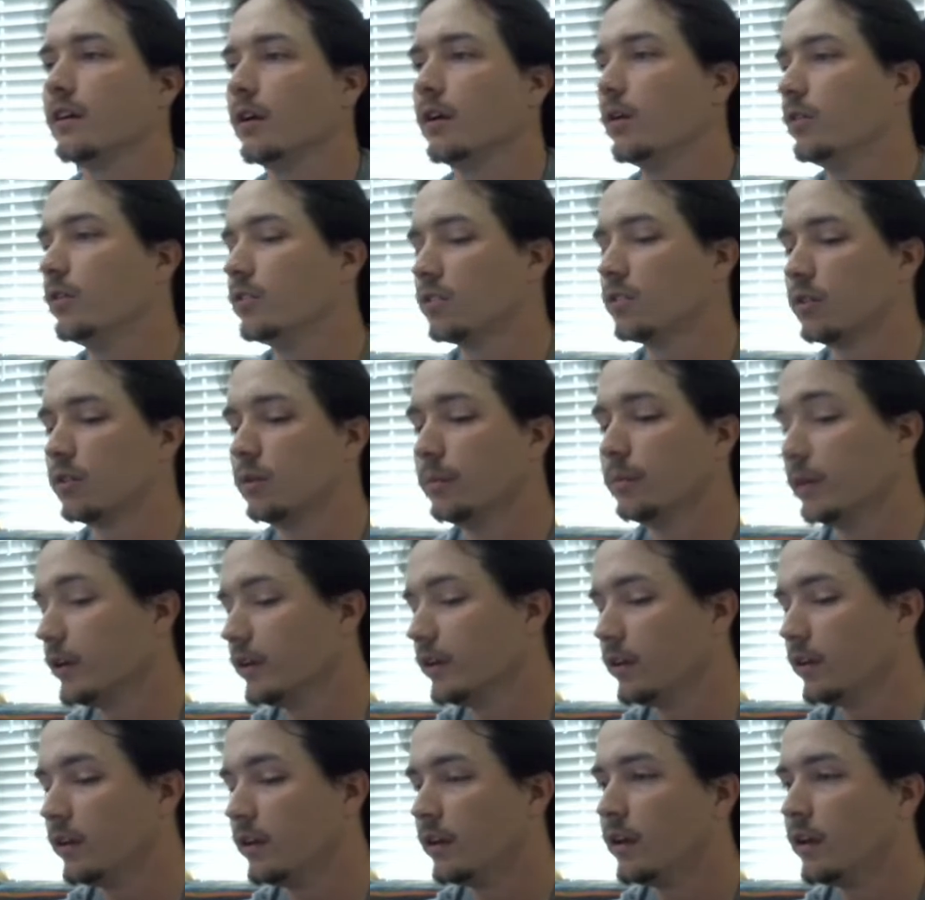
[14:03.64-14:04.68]
are no true
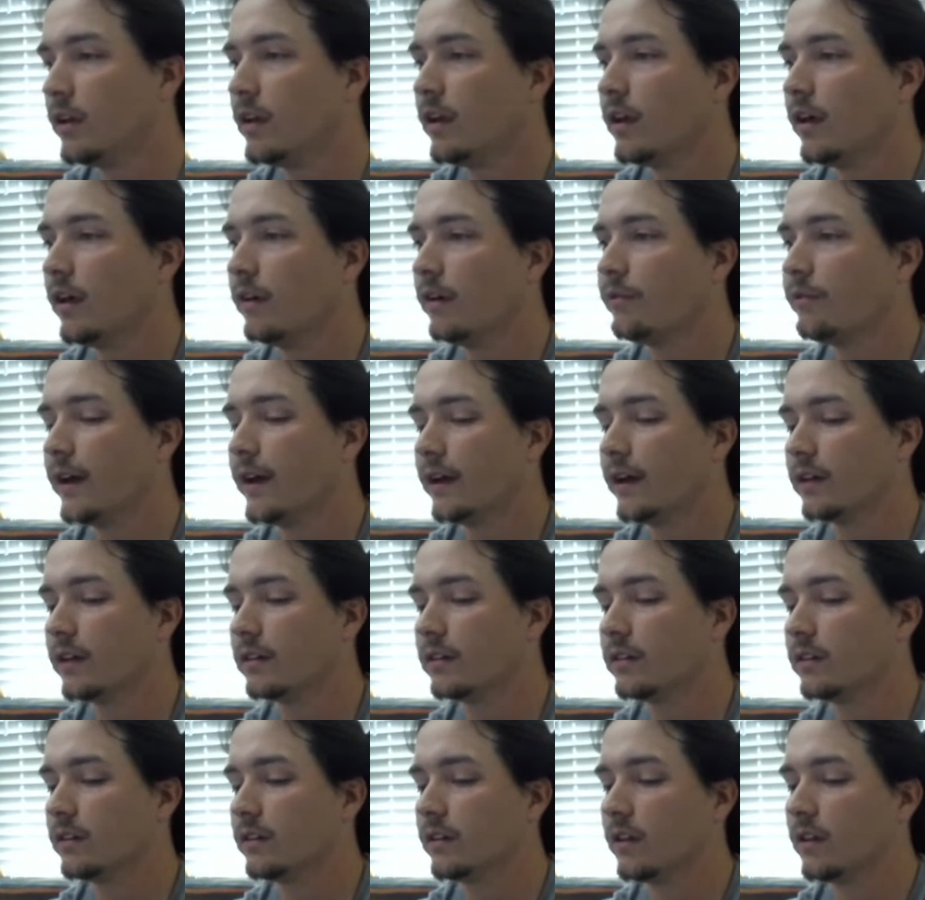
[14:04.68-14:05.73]
mill
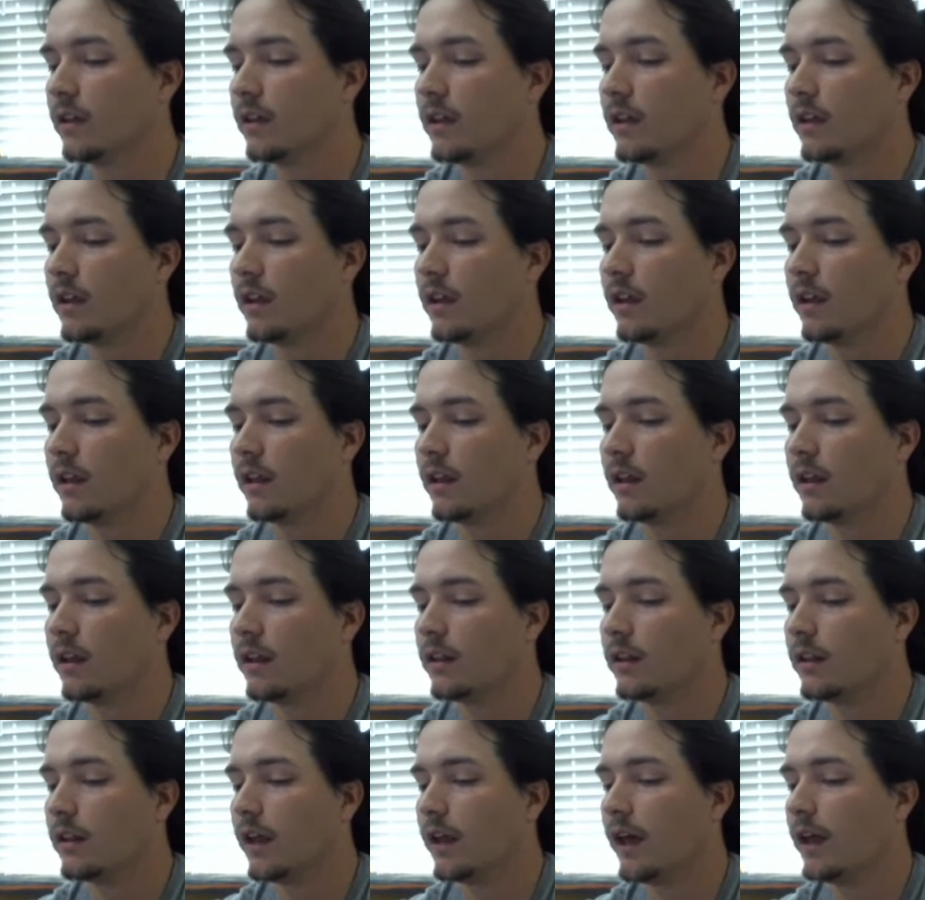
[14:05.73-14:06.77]
effects
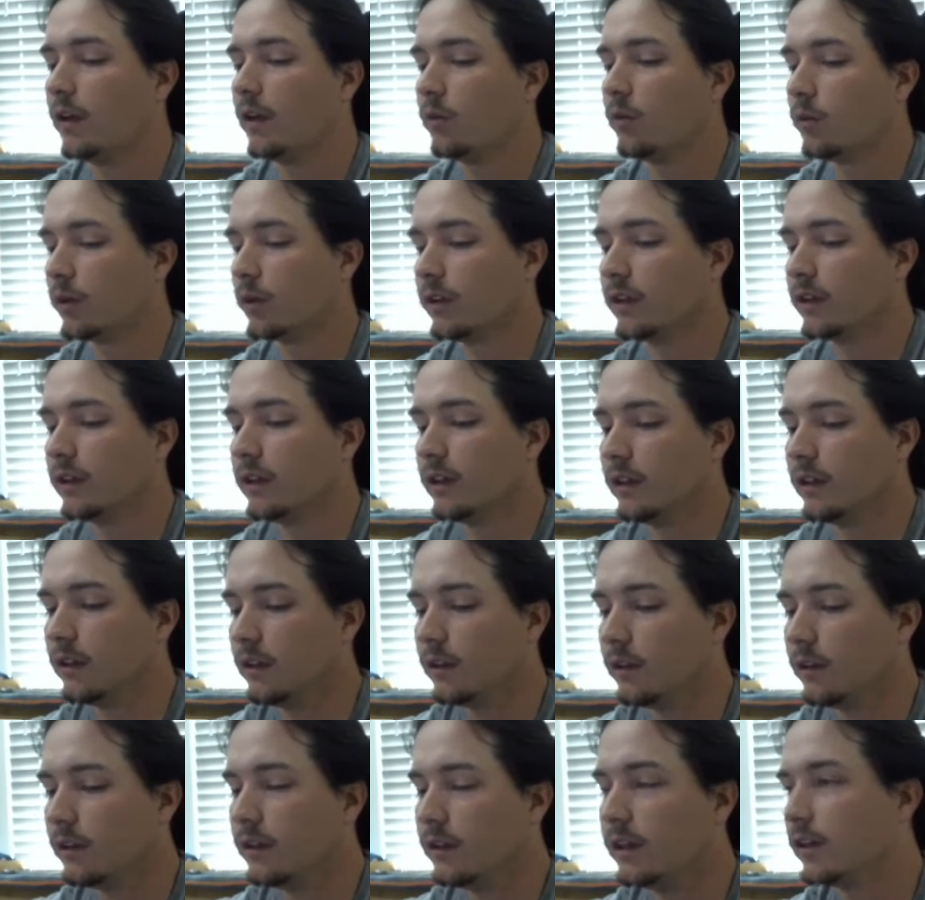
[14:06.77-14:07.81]
that really
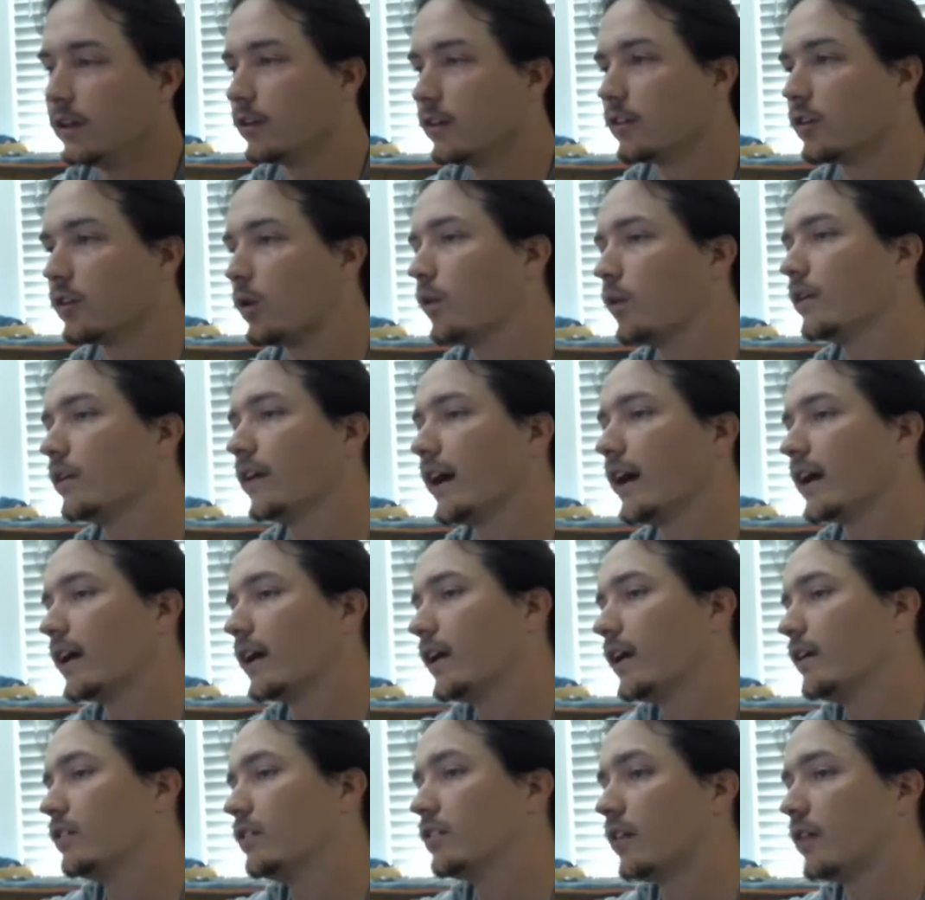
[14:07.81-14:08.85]
gear toward that
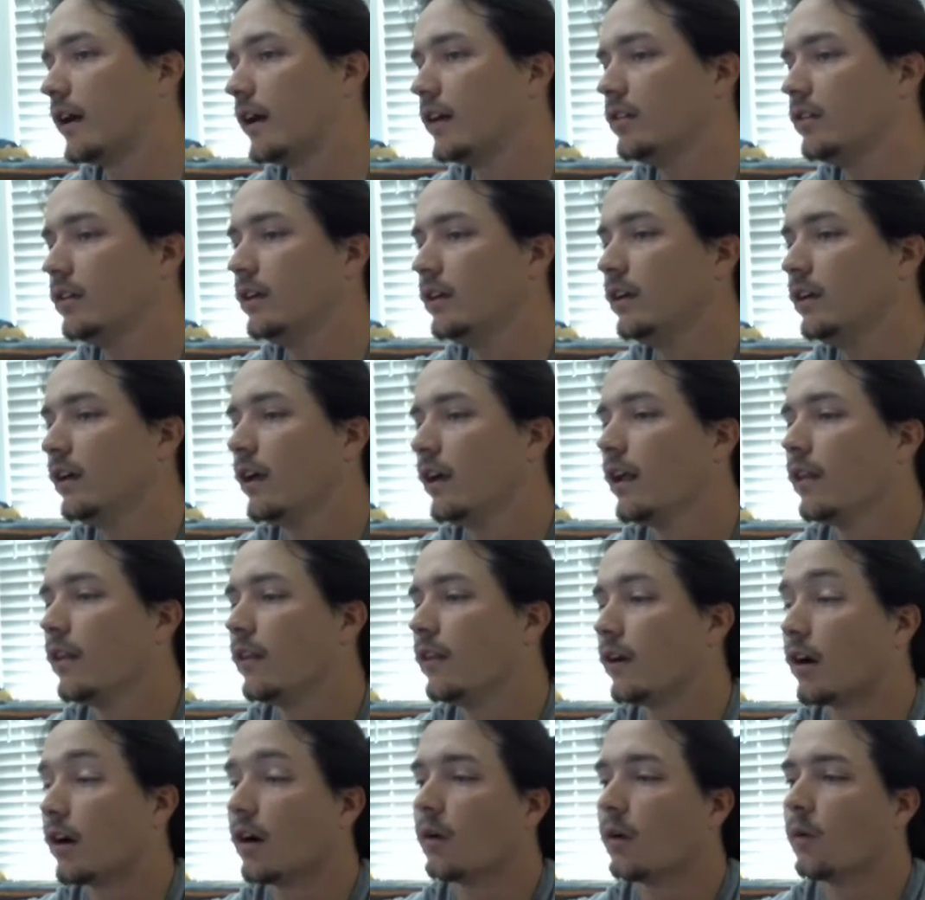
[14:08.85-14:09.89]
kind of strategy.
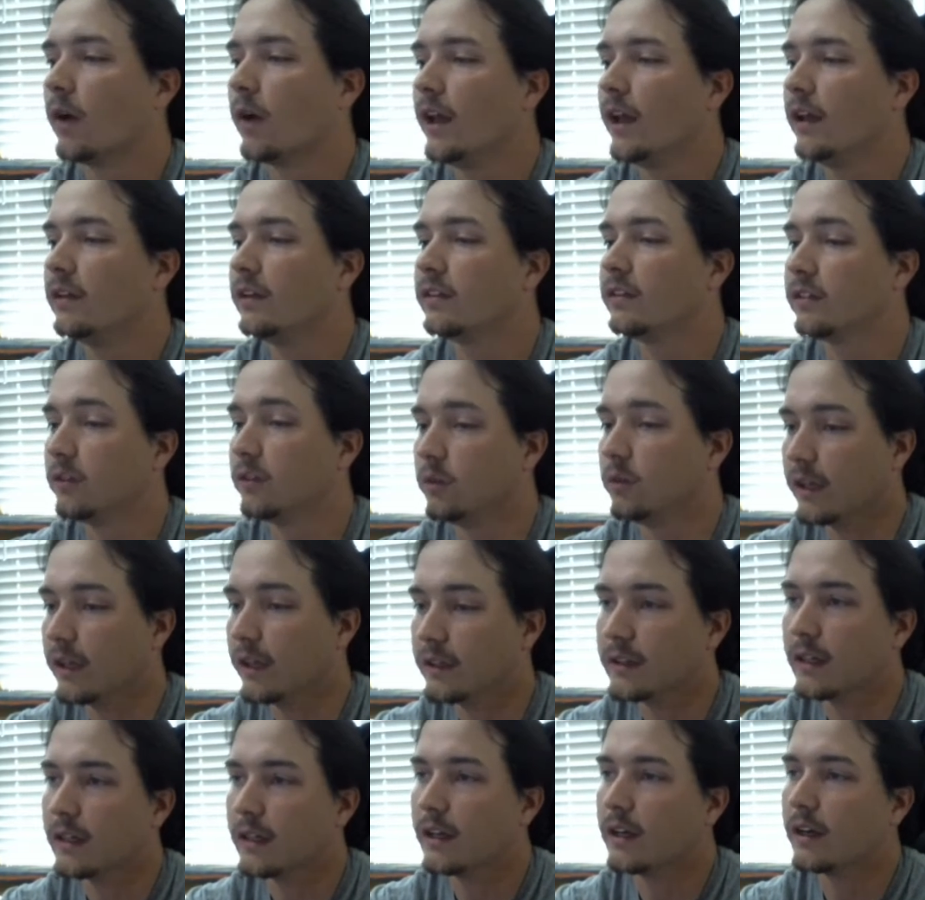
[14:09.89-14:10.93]
There are ways to
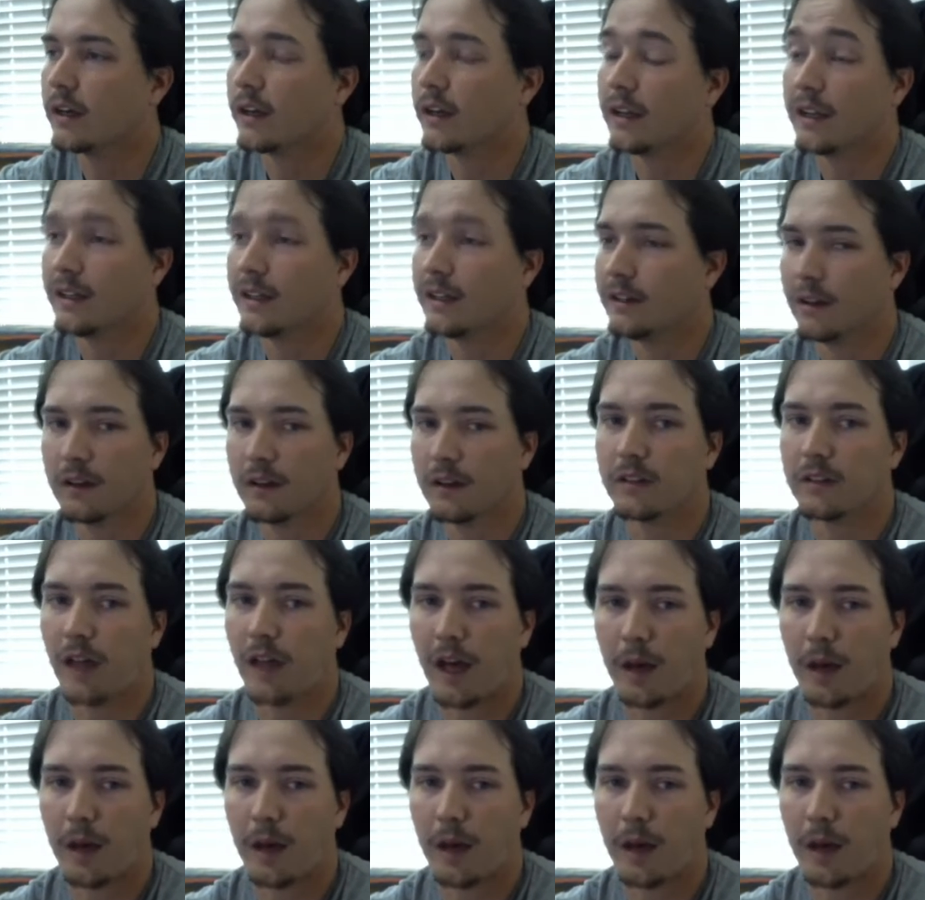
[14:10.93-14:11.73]
get there, and it does